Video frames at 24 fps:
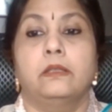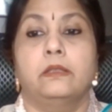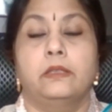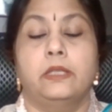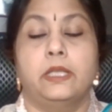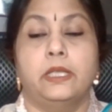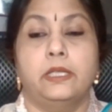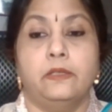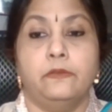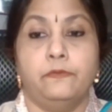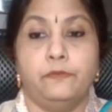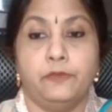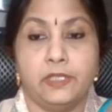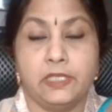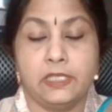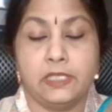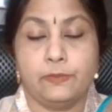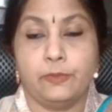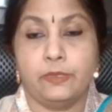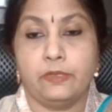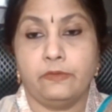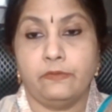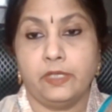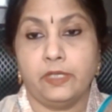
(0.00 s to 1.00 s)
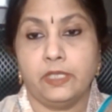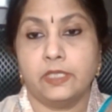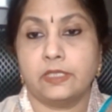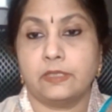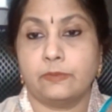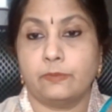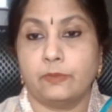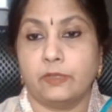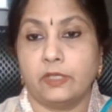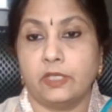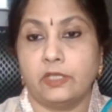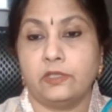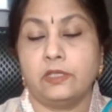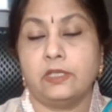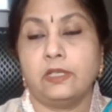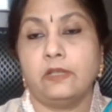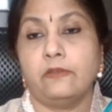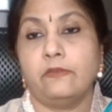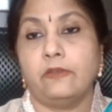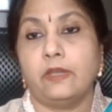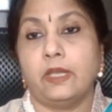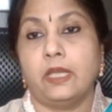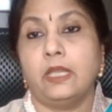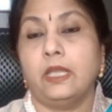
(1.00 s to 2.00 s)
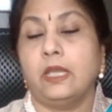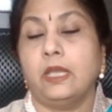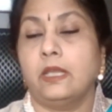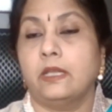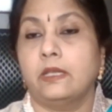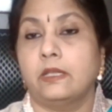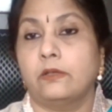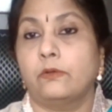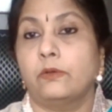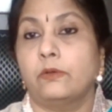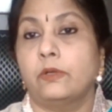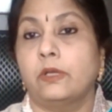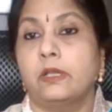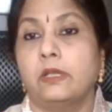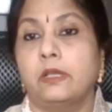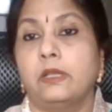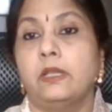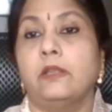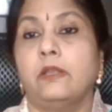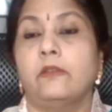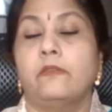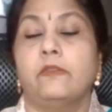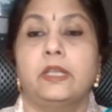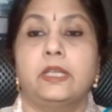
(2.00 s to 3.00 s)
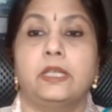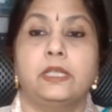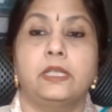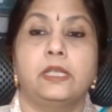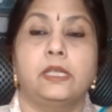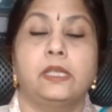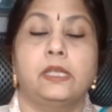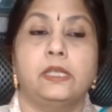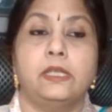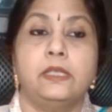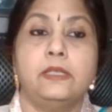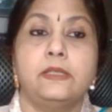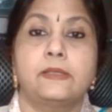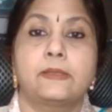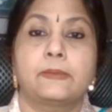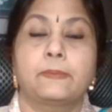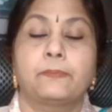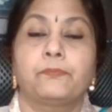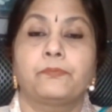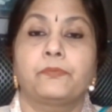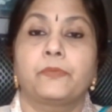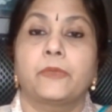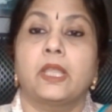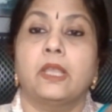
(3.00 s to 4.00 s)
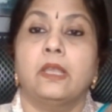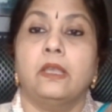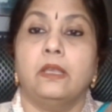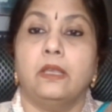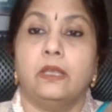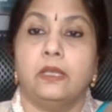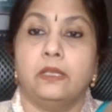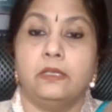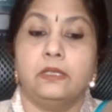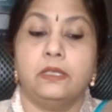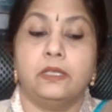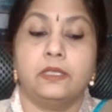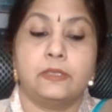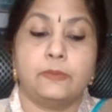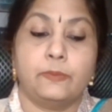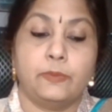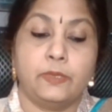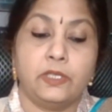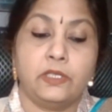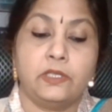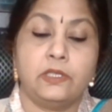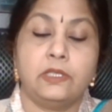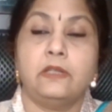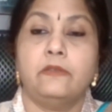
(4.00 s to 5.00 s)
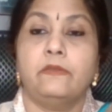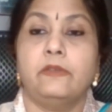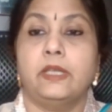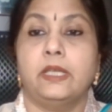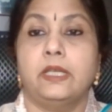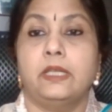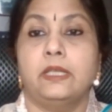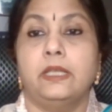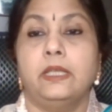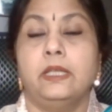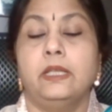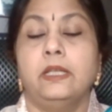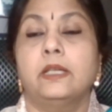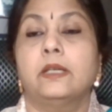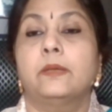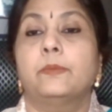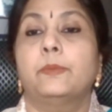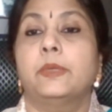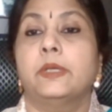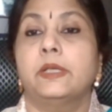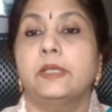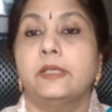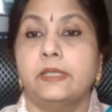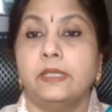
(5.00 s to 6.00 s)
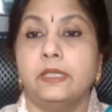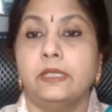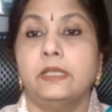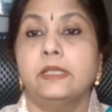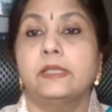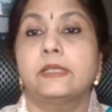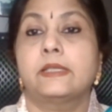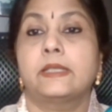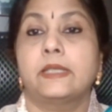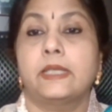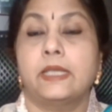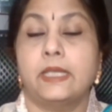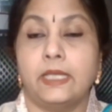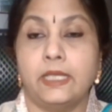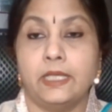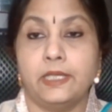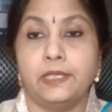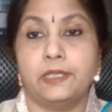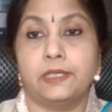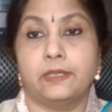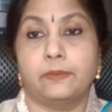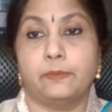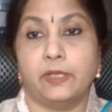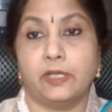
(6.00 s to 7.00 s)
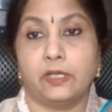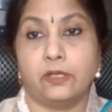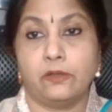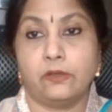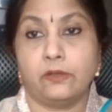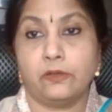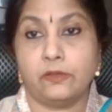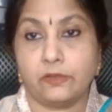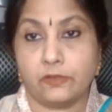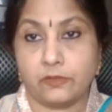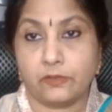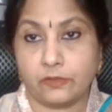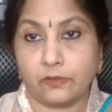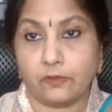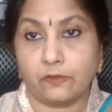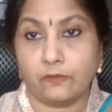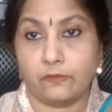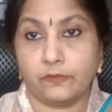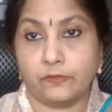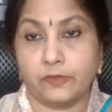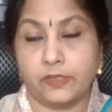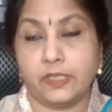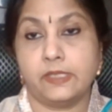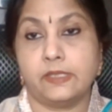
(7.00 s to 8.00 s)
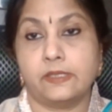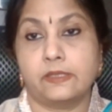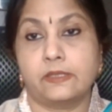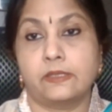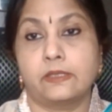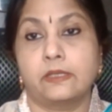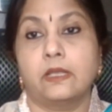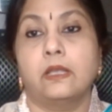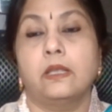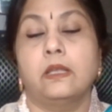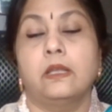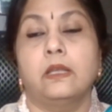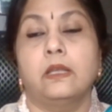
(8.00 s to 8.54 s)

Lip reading: The difference between a spiritual awakening and a Kundalini awakening is In a spiritual awakening, a person is healed because of this